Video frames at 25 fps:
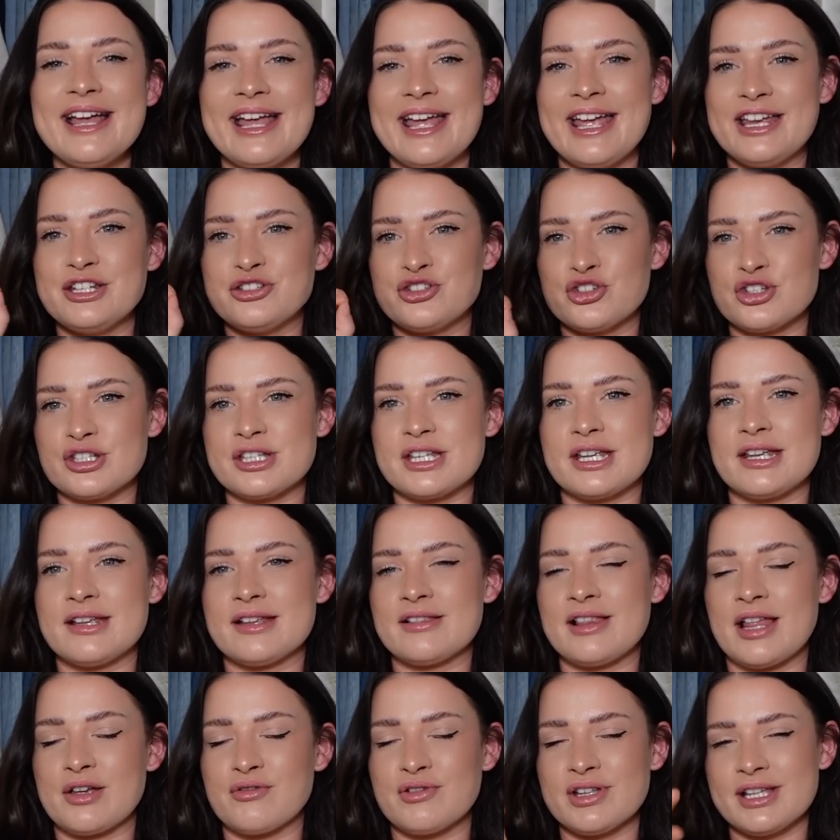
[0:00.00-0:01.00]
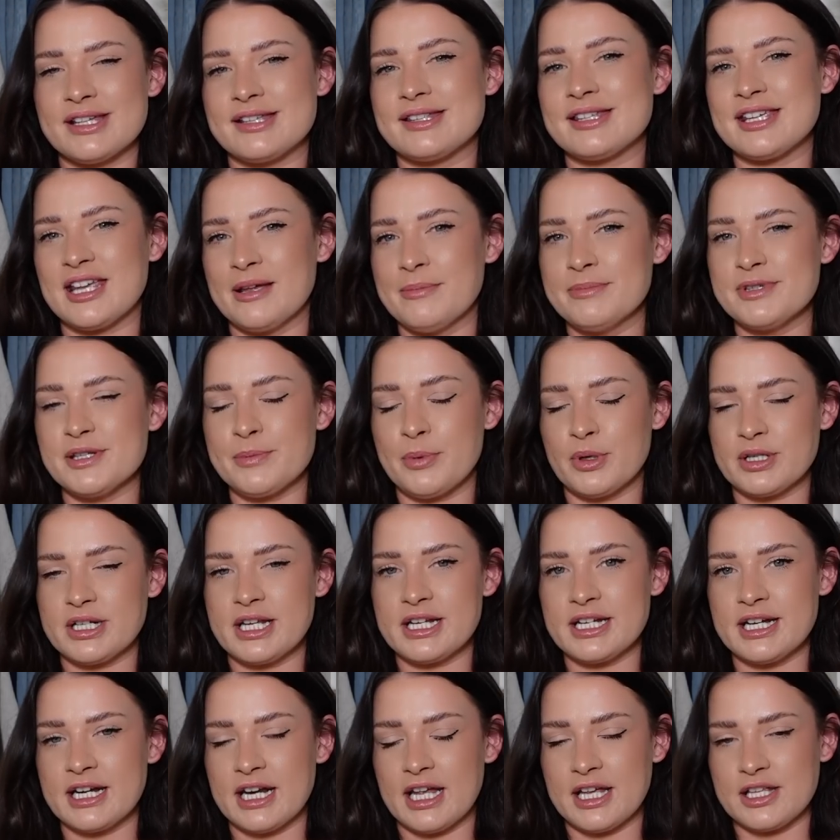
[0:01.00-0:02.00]
It like really skims the body
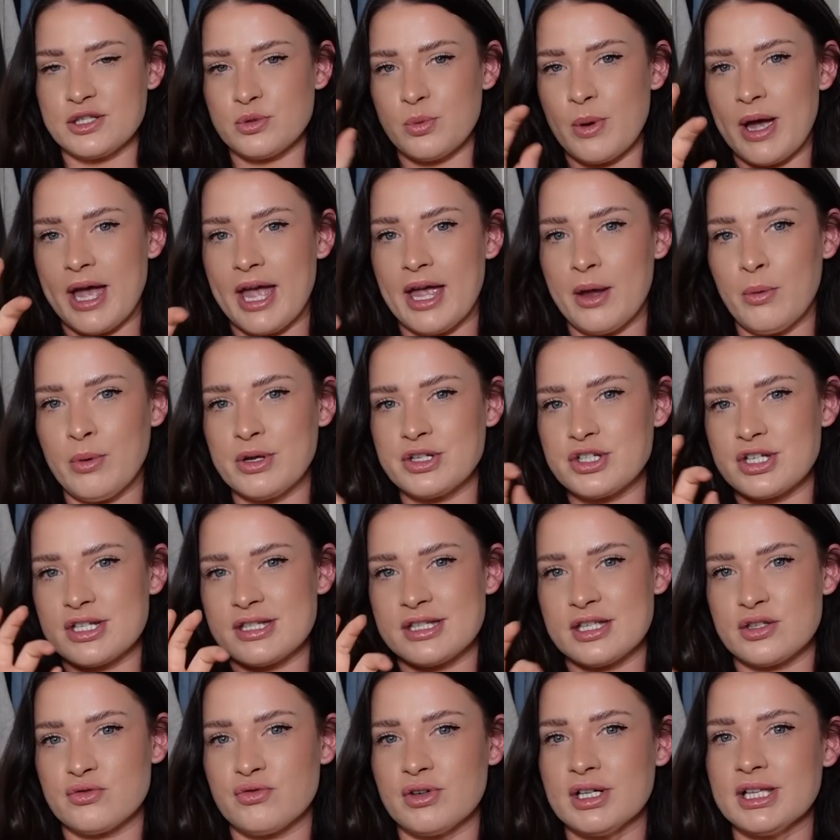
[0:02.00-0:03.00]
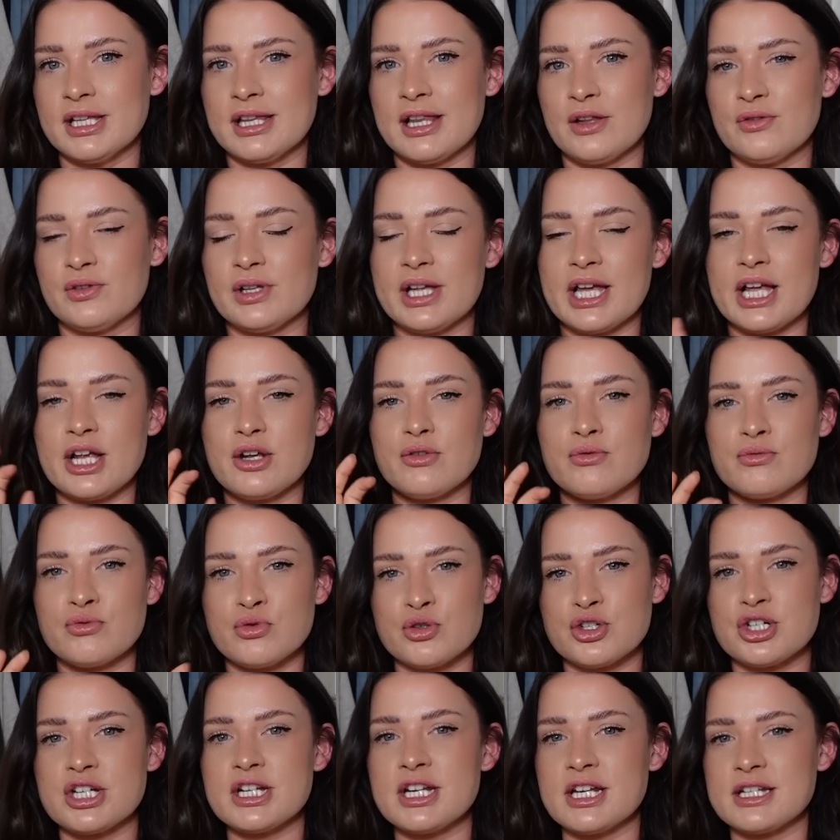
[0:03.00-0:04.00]
in a nice way, which is this really lovely
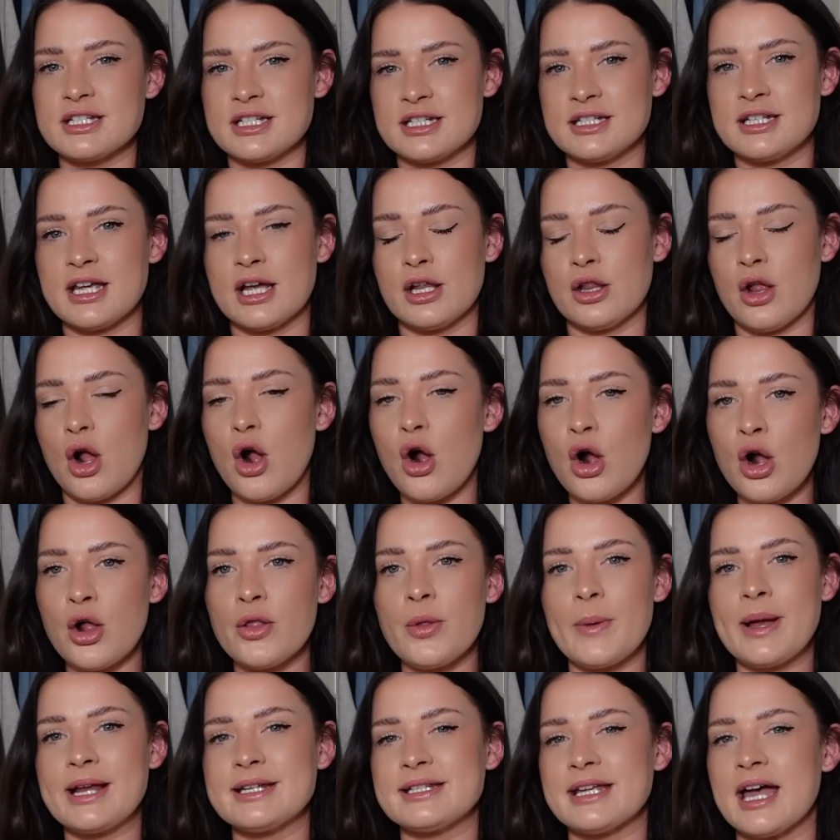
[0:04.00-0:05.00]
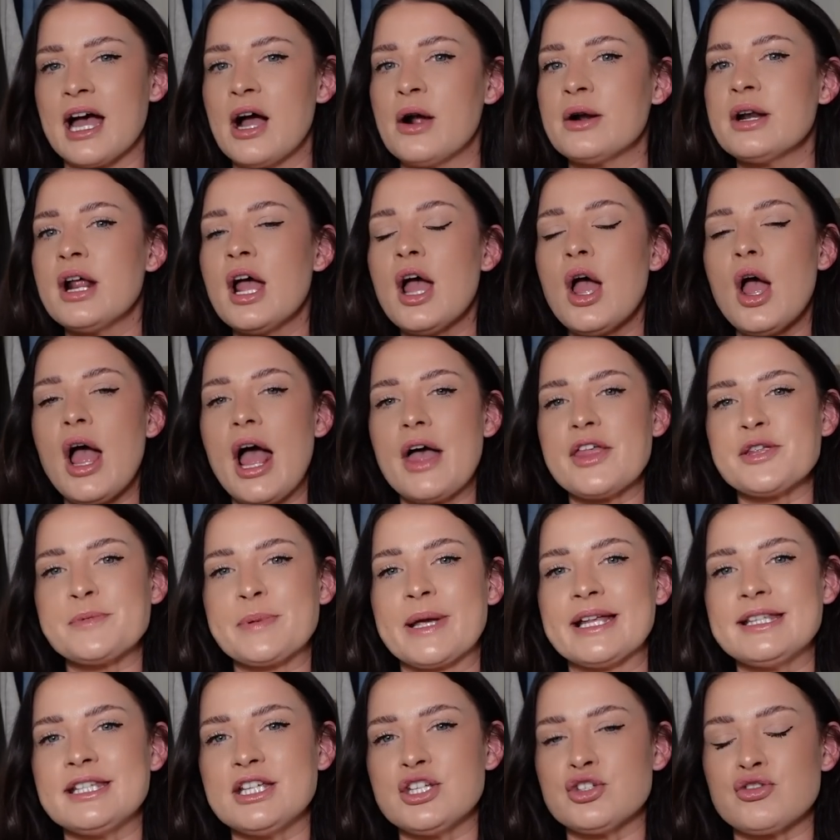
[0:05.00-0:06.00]
ruching detail all the way down.
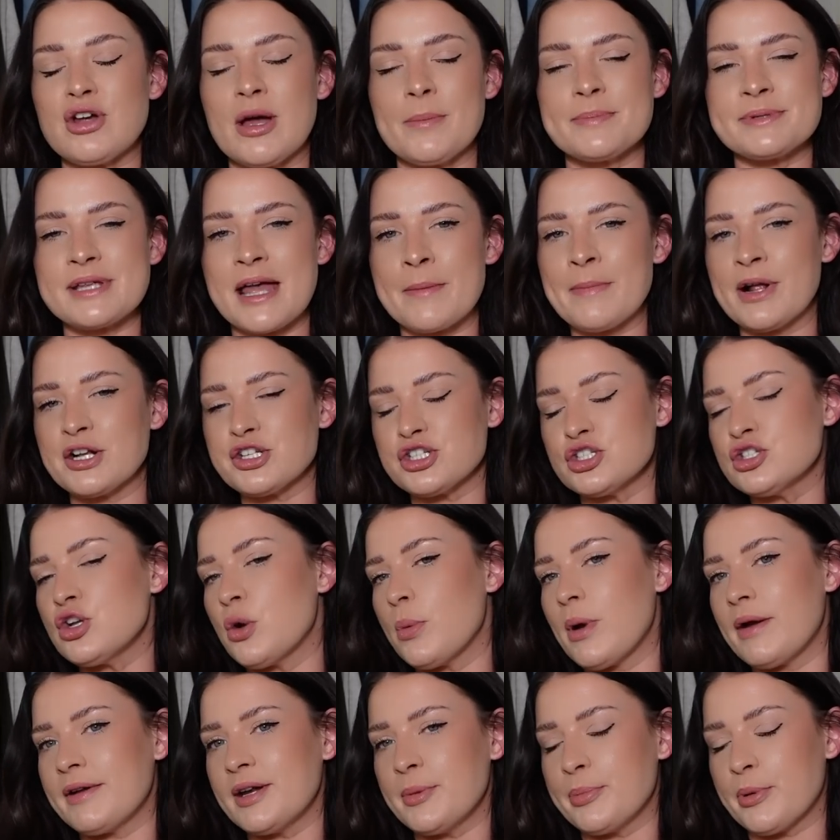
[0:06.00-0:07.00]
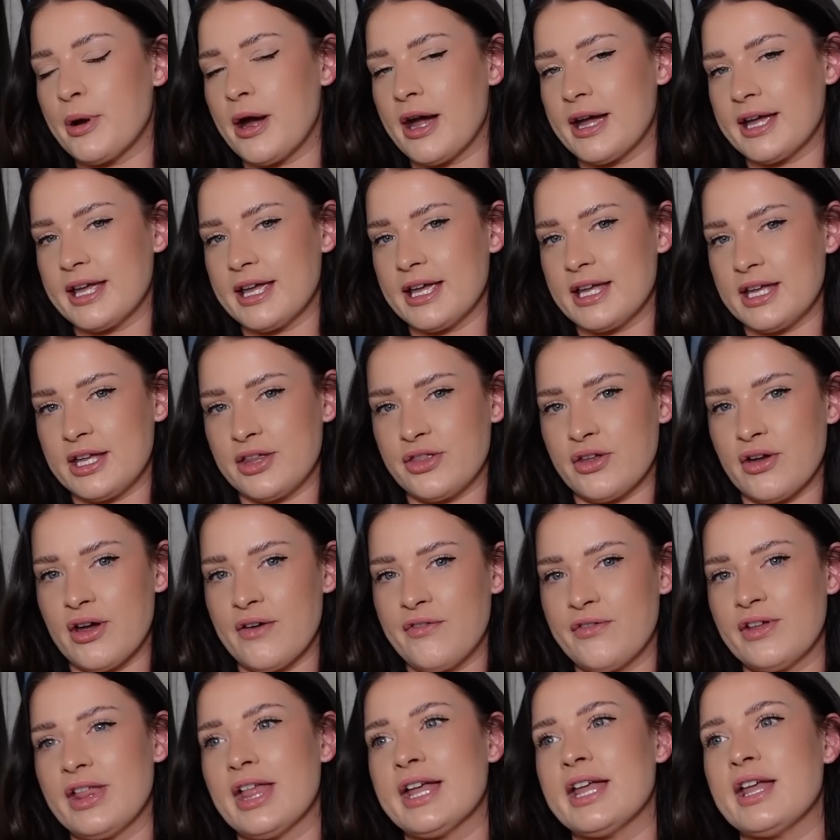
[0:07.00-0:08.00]
Spaghetti straps. I'm actually not wearing a bra here either. I
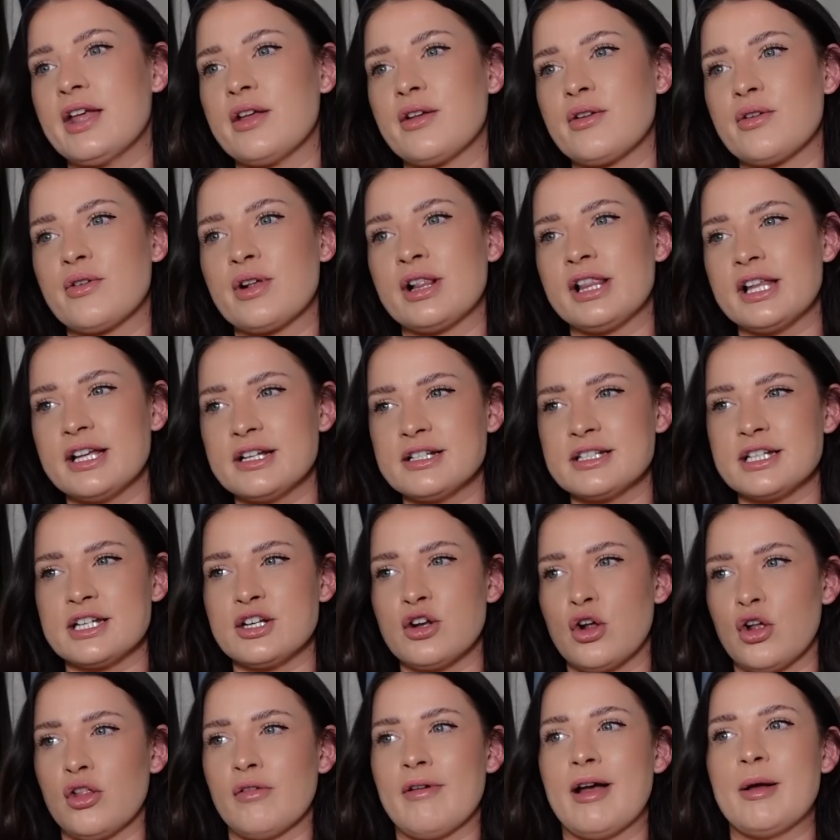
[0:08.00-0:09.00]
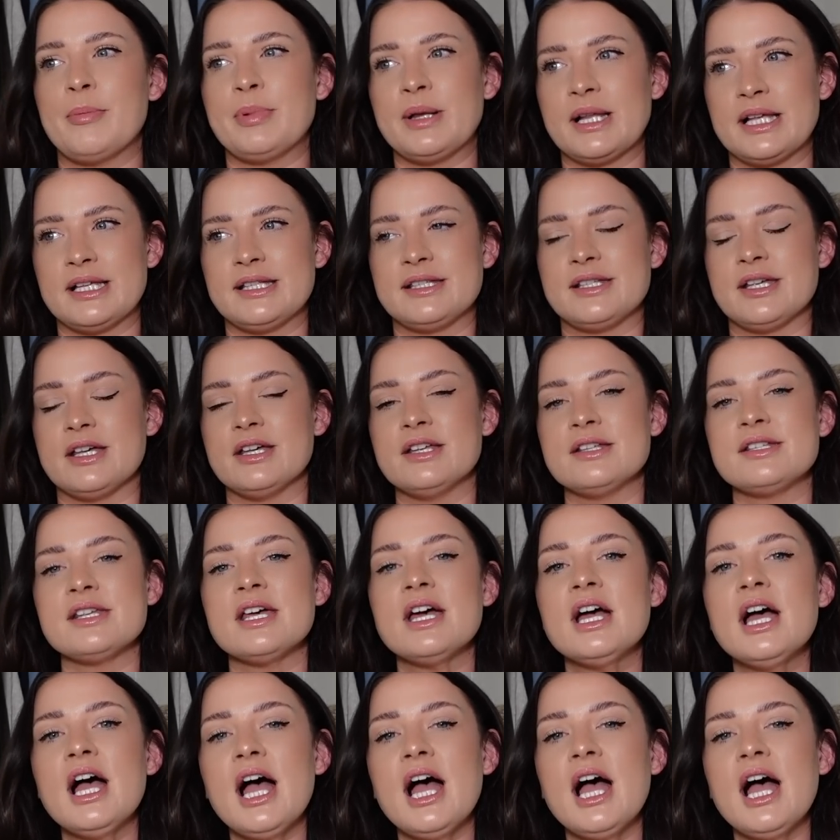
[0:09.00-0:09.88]
feel like it clinged in all the right places.